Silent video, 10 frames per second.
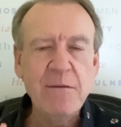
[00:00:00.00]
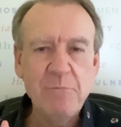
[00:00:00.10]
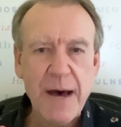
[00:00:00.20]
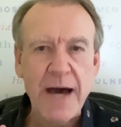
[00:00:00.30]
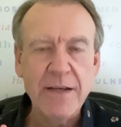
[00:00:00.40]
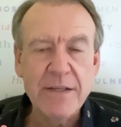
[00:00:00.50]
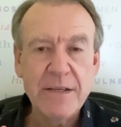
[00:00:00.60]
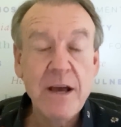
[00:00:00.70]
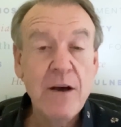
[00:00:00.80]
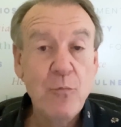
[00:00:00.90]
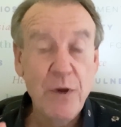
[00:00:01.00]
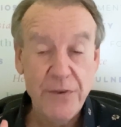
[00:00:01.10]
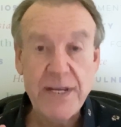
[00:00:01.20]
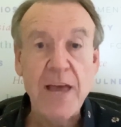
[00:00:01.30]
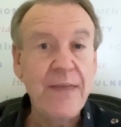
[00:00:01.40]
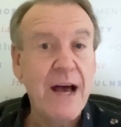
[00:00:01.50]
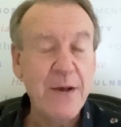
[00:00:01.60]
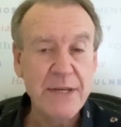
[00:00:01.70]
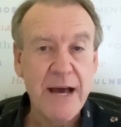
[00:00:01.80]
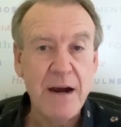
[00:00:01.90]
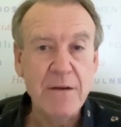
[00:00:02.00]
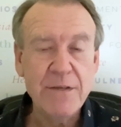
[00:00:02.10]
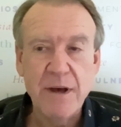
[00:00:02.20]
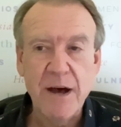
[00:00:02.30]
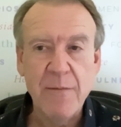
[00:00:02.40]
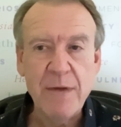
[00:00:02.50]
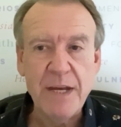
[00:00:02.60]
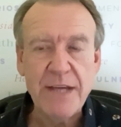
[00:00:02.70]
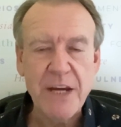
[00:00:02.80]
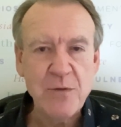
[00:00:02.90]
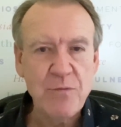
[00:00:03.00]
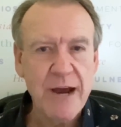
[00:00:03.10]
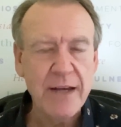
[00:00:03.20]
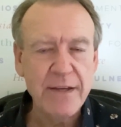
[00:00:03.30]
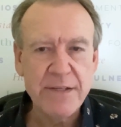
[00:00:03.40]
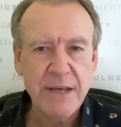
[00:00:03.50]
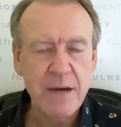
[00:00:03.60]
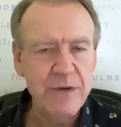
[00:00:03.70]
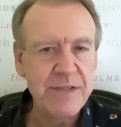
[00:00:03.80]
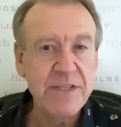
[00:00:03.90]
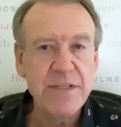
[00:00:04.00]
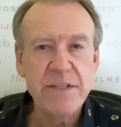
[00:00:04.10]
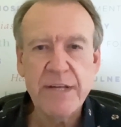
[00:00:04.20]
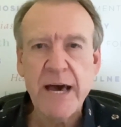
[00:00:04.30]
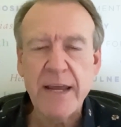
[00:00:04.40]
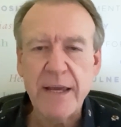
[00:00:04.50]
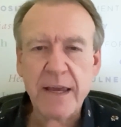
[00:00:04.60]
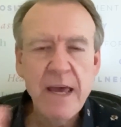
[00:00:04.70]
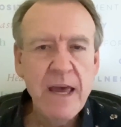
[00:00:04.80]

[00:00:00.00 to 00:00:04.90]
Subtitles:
monks with 10,000 hours of meditation practice. It was stunning.